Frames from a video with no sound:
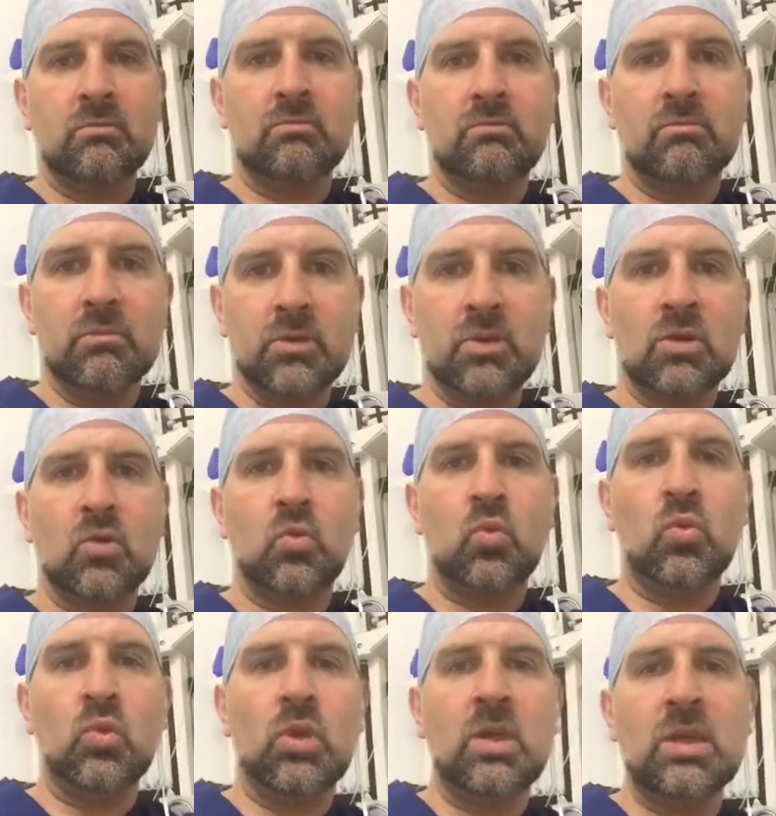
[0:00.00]

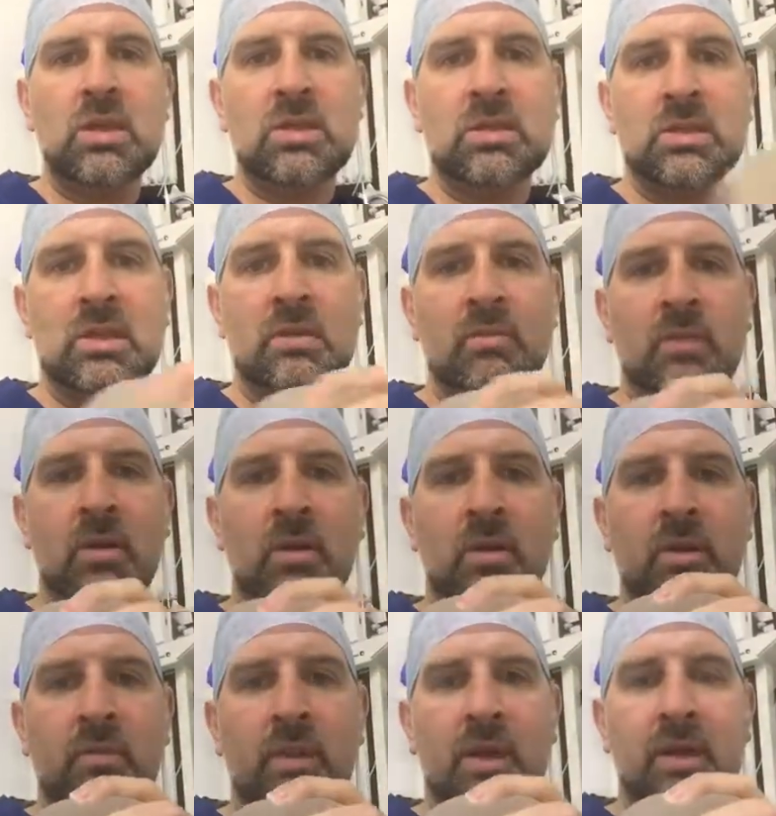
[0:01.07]
squeeze the implant
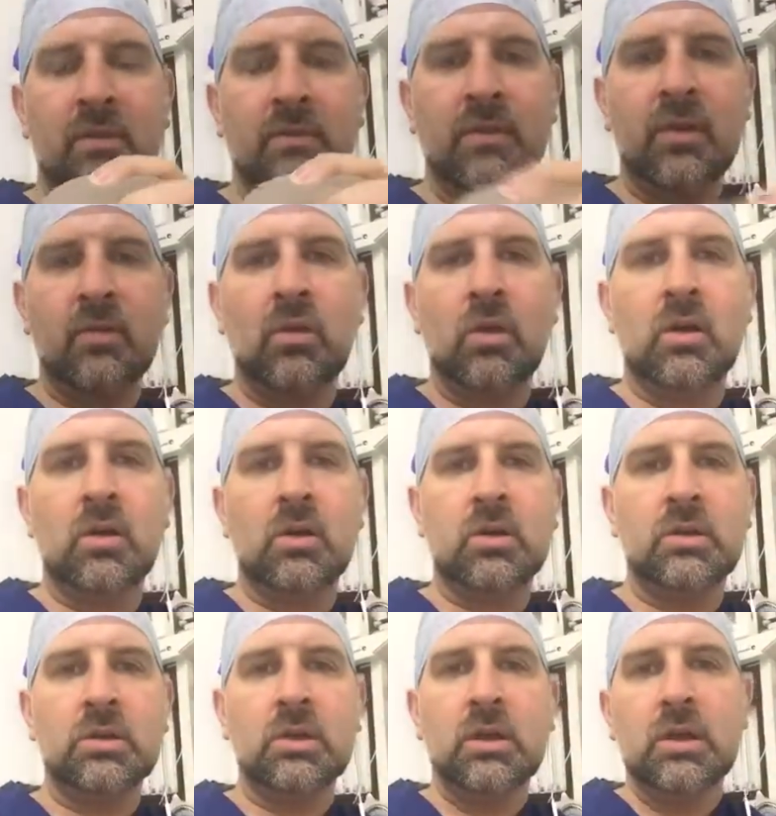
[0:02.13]
and make it feel hard.
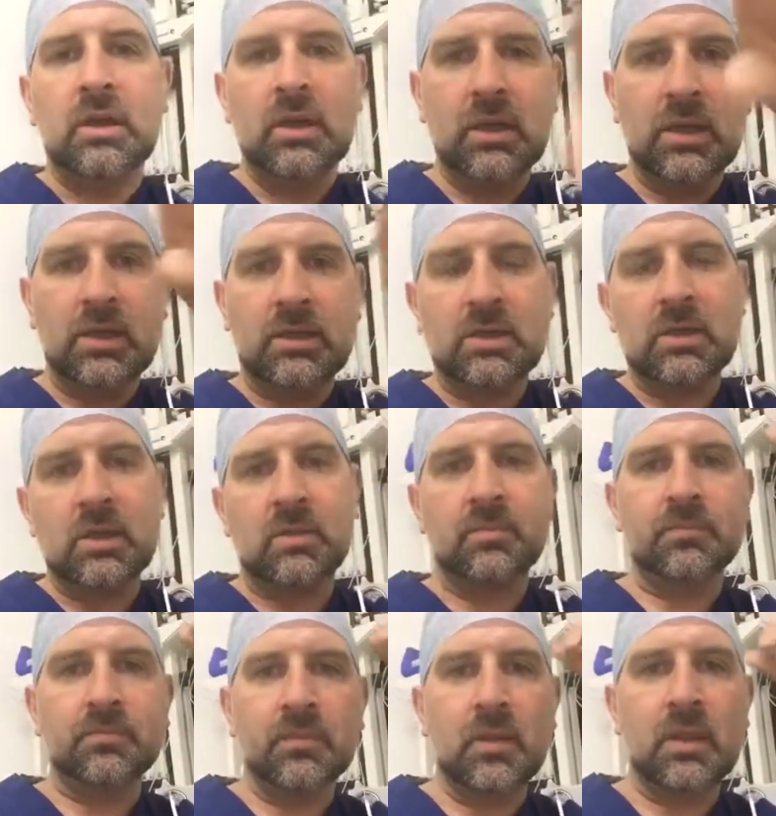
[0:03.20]
It, um,
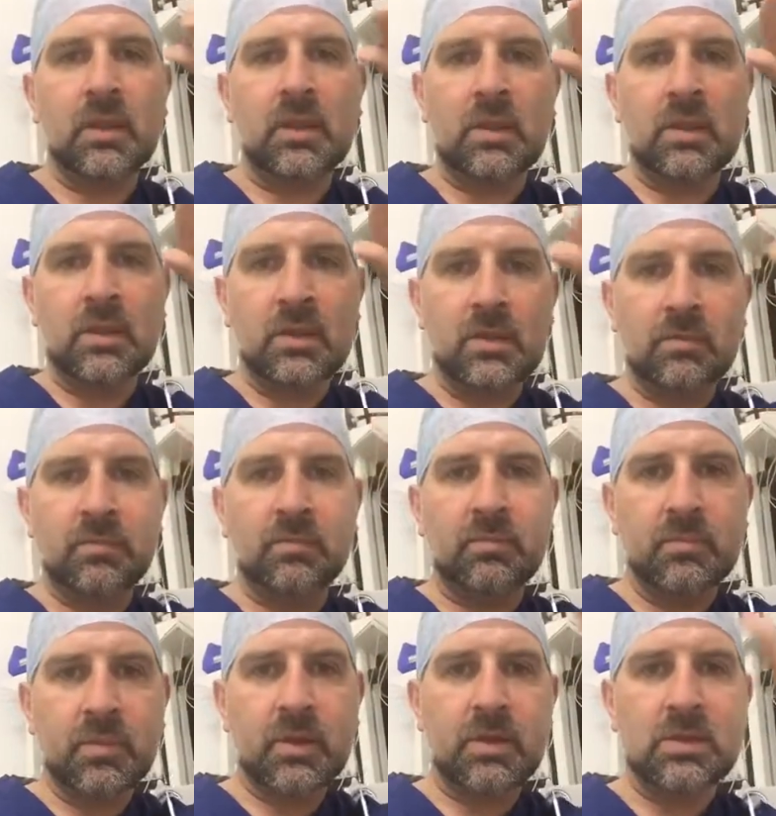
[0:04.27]
the,
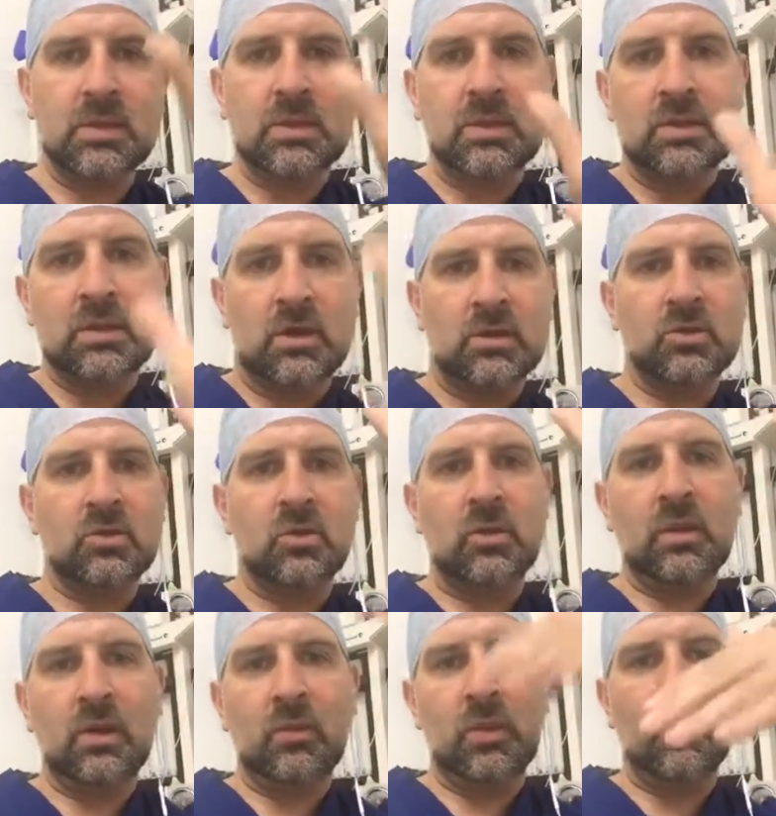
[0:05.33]
because there's a scar tissue going
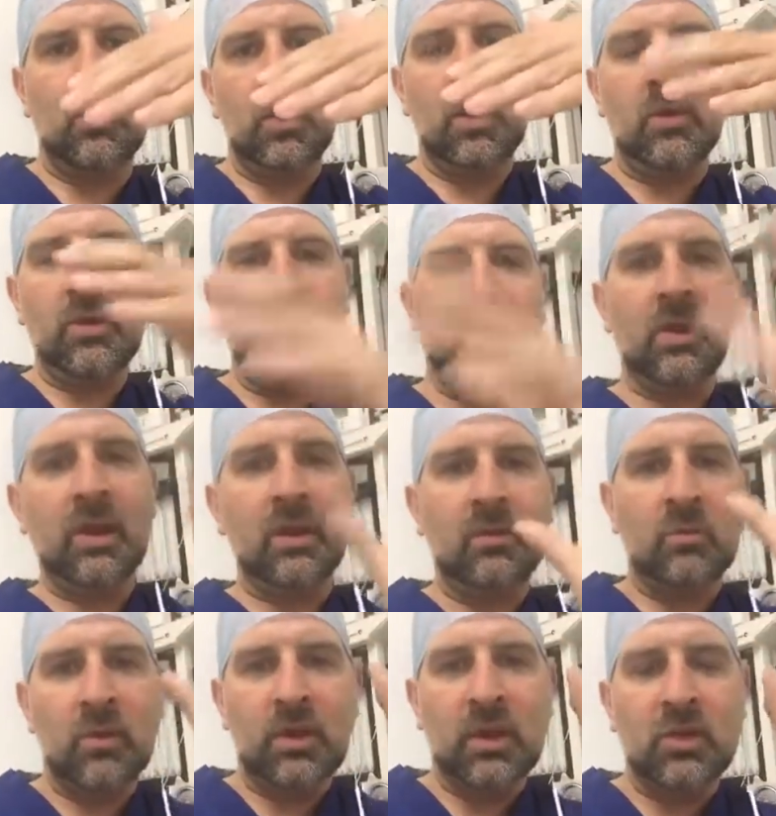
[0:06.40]
that way and one going that way,
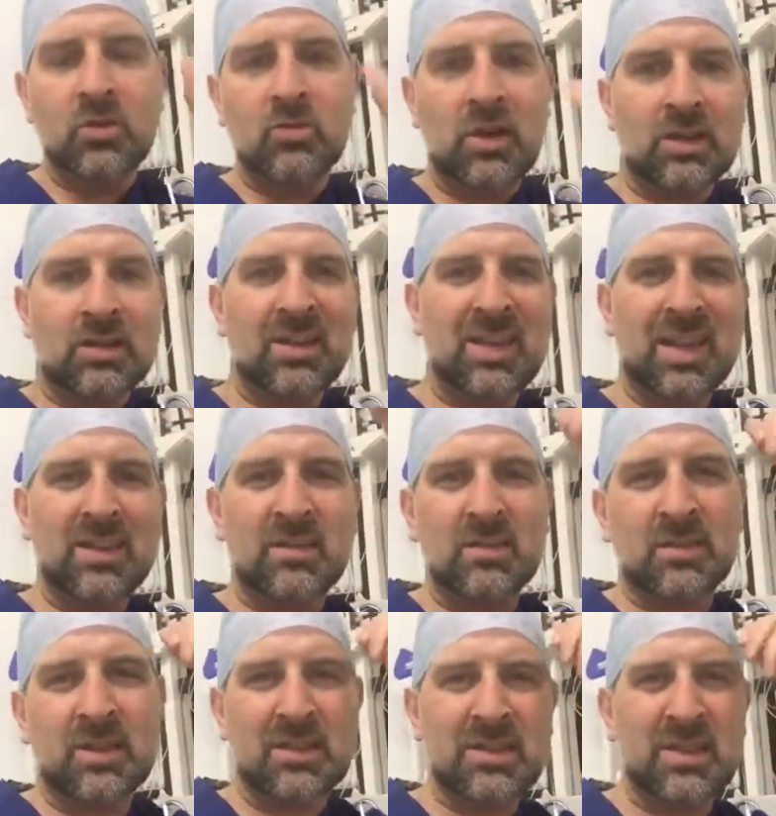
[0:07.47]
when they contract, it cancels
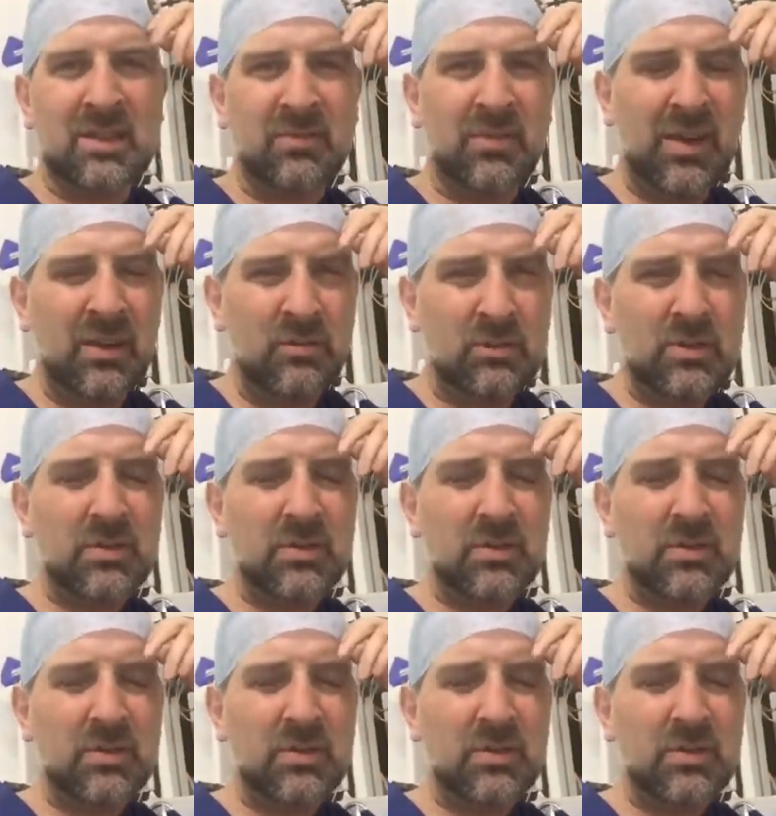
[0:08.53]
itself out.